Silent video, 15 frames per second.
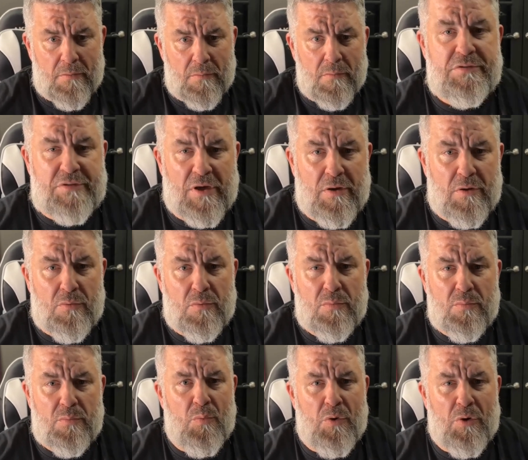So,
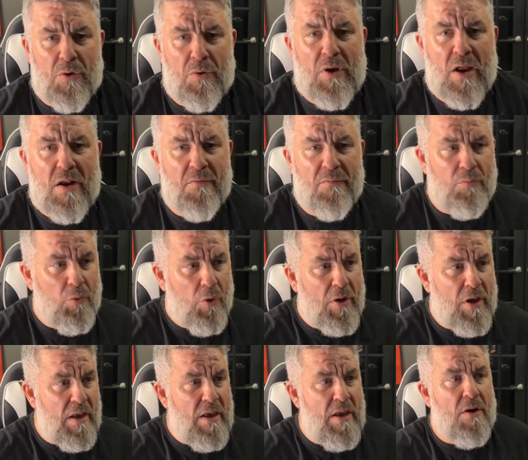kind of
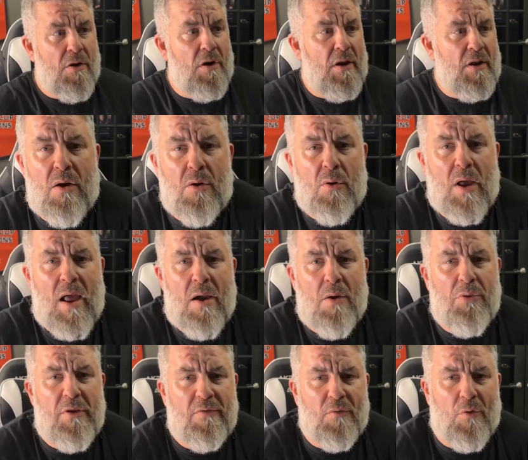looking here how
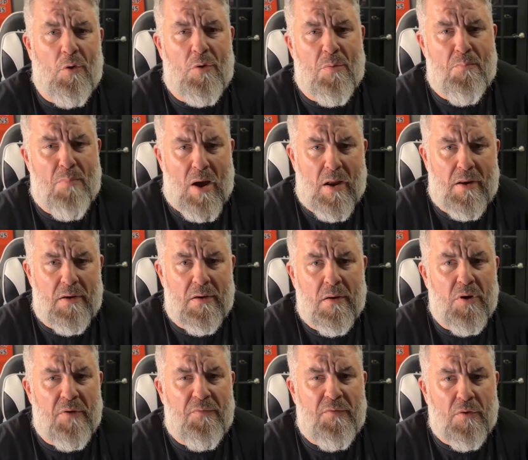these all combine.
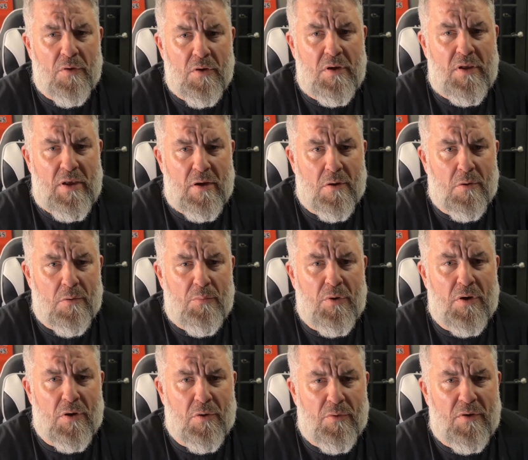But if you look here,
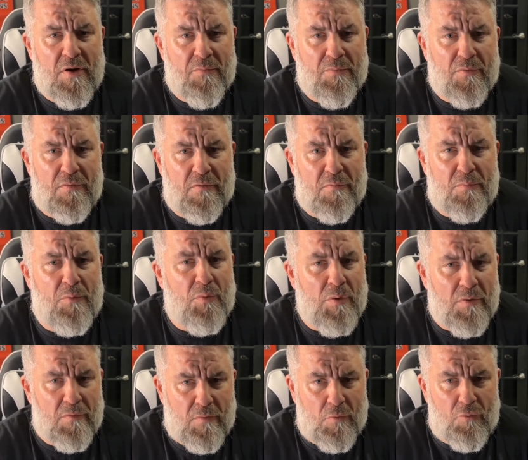the differences
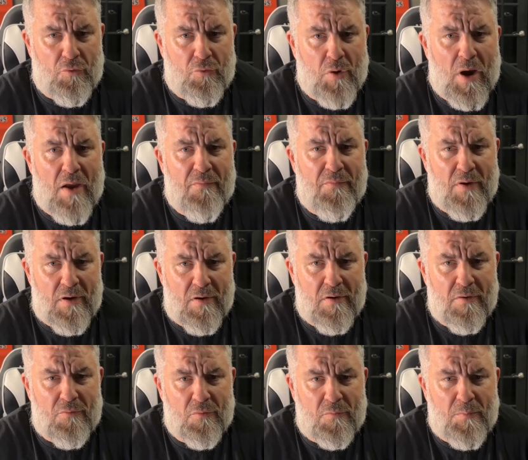between a social graph and an
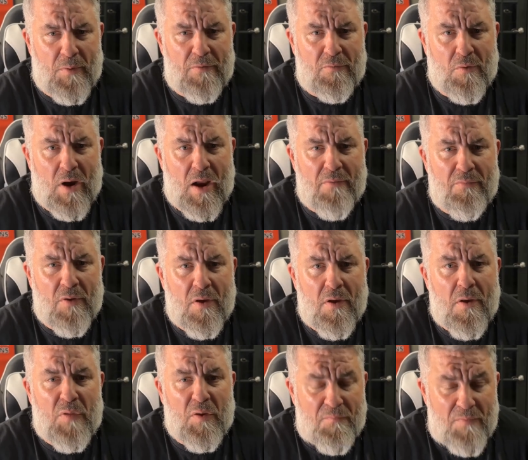interest-based graph.
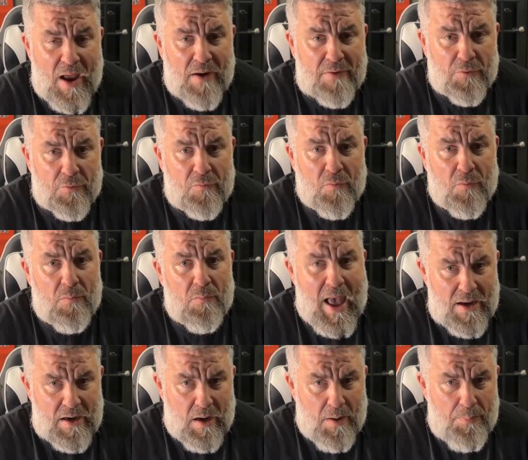The factors
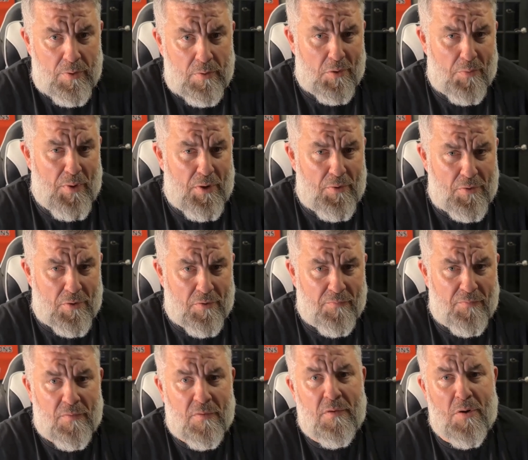add up on a bell
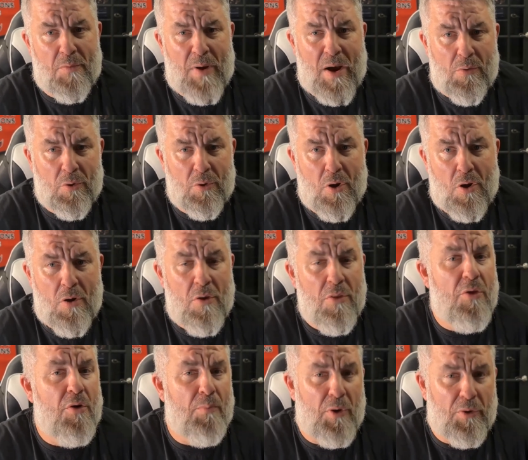curve, on a power law,
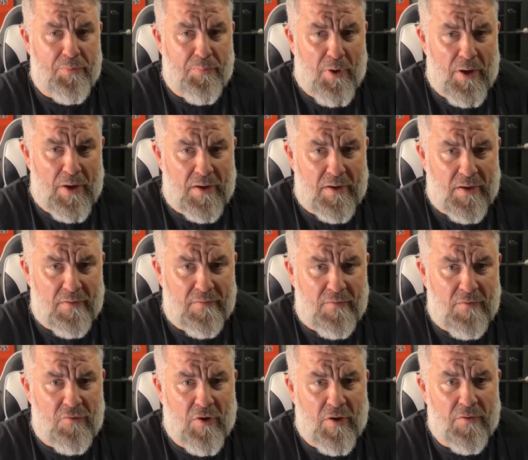they're multiplying against
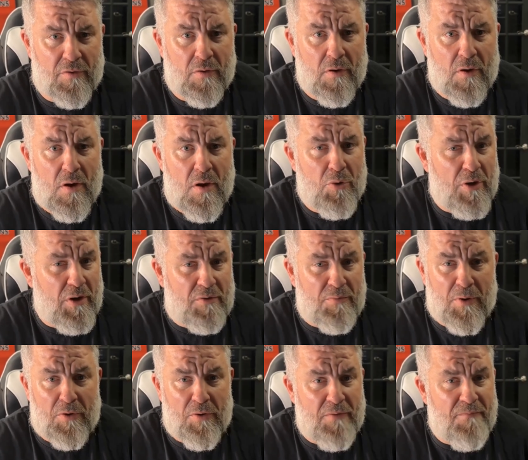each other.
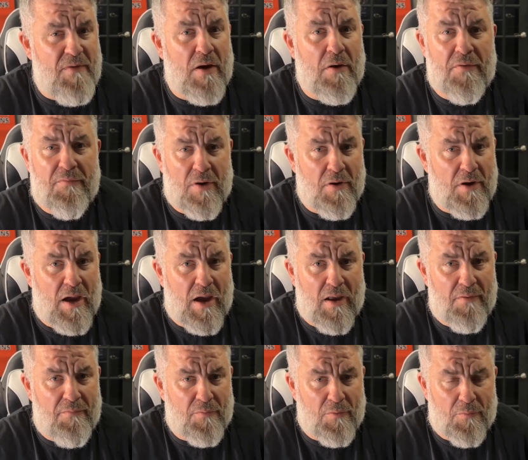Predictability very, very
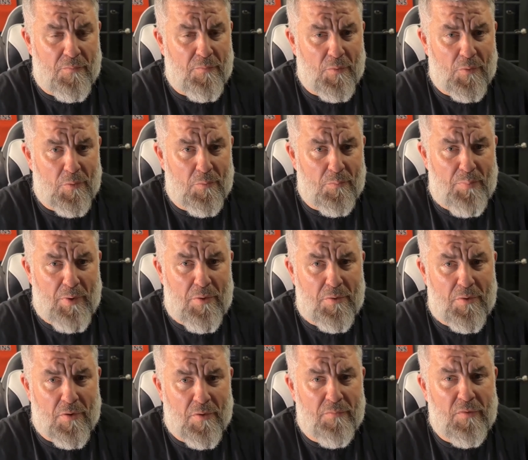high for bell
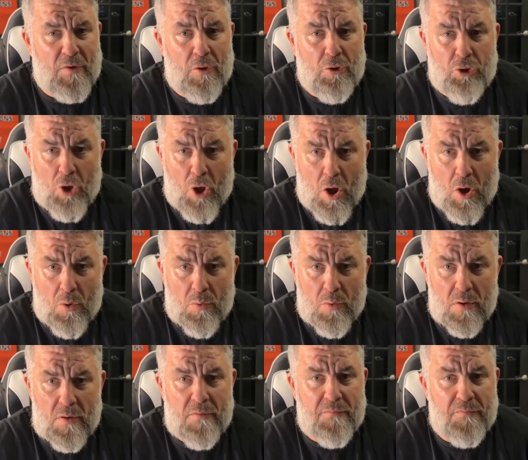curves, low
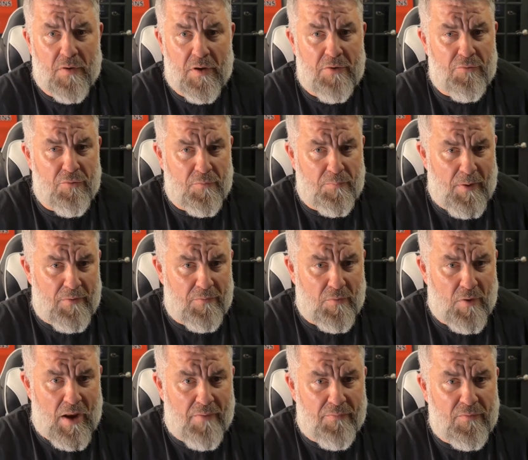for interest-based
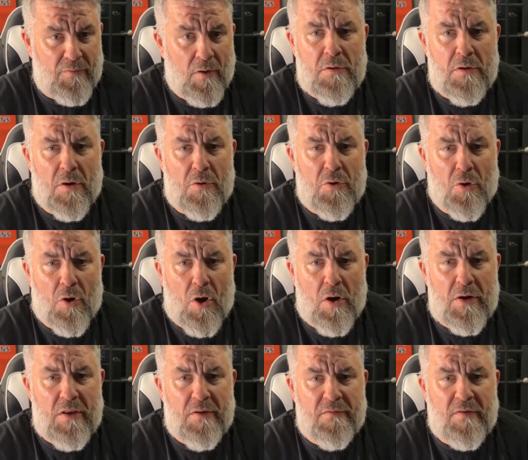graphs. Your
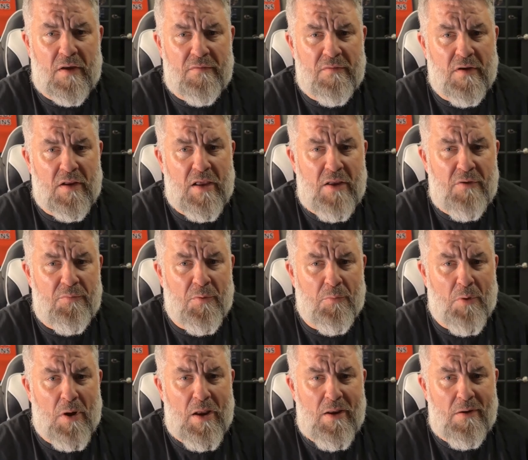audience size and engagement
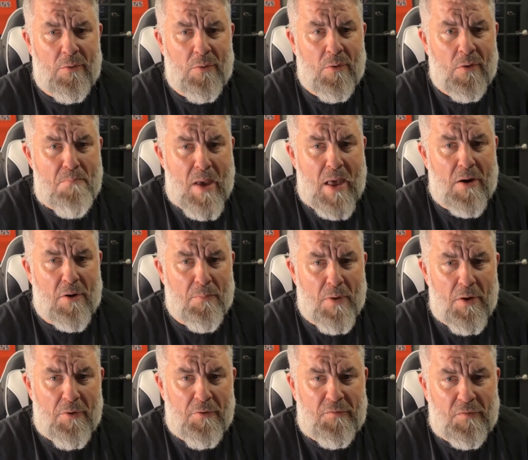rate matter
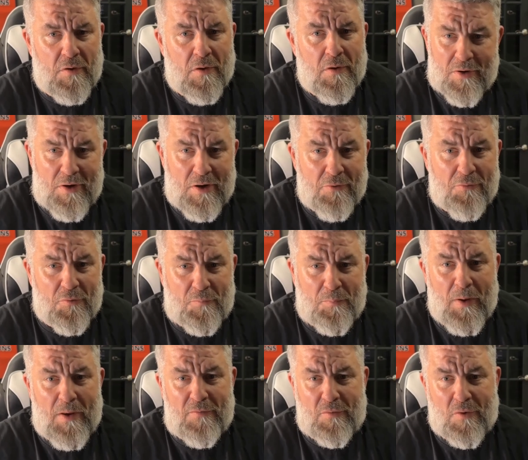most on an
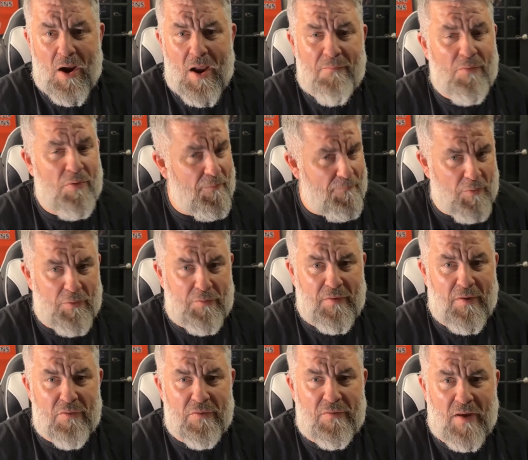interest-based graph, the first
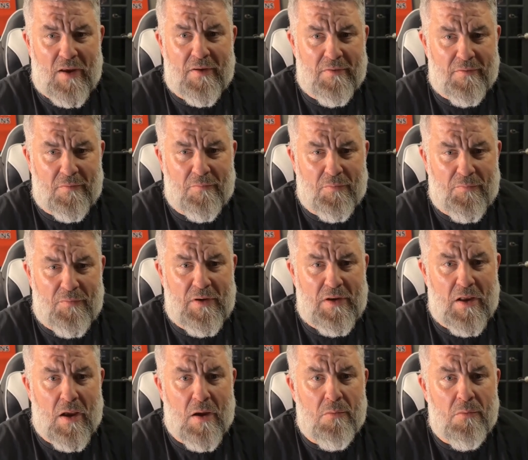7 seconds of a
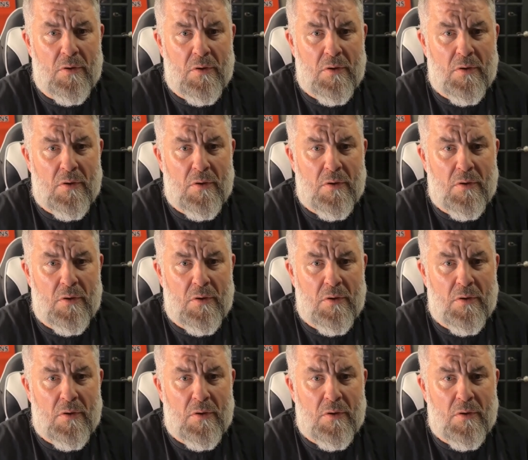video.